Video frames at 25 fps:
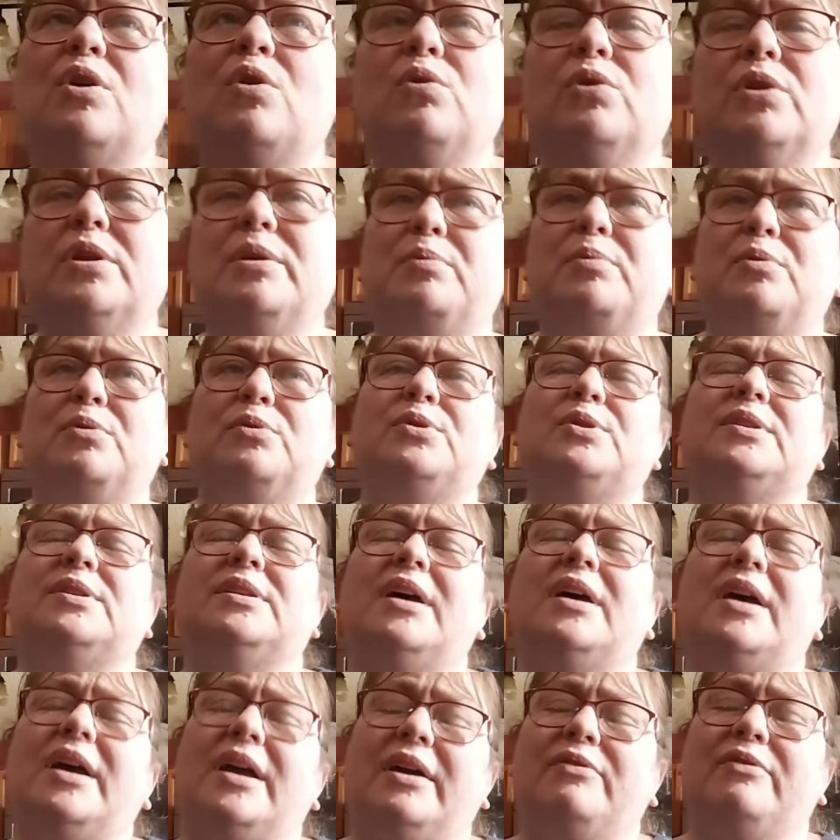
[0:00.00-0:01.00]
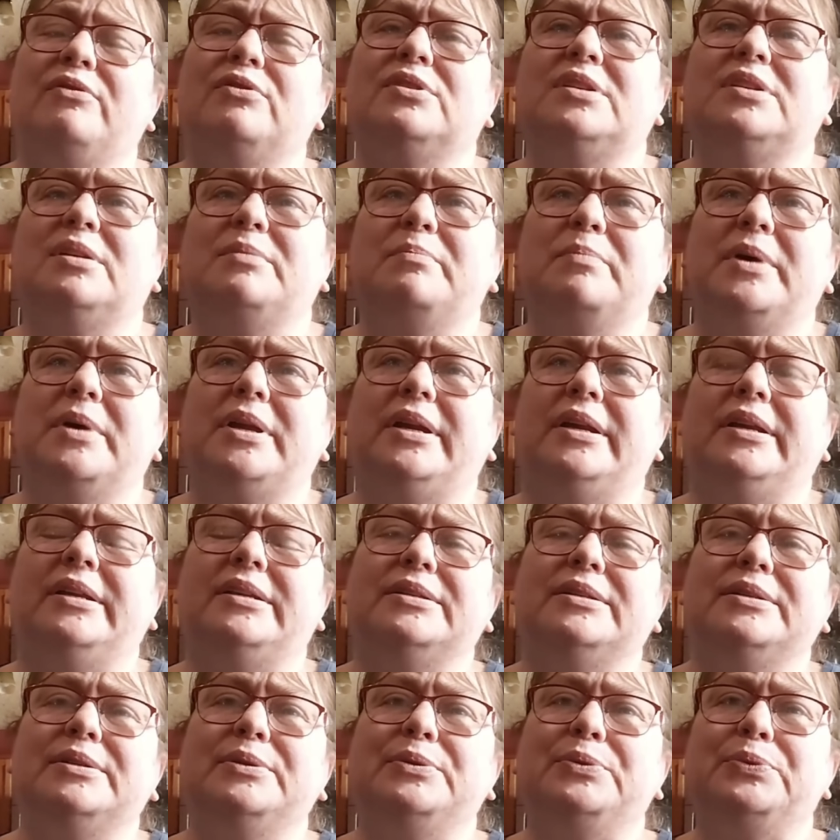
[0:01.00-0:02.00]
the only person I ever sent money
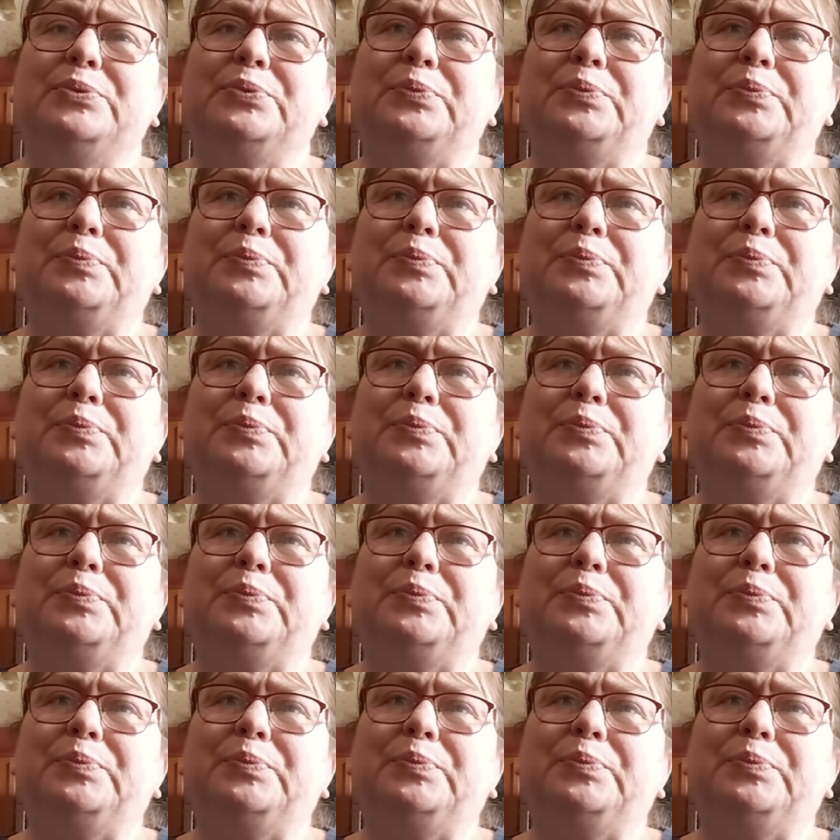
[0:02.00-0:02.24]
to.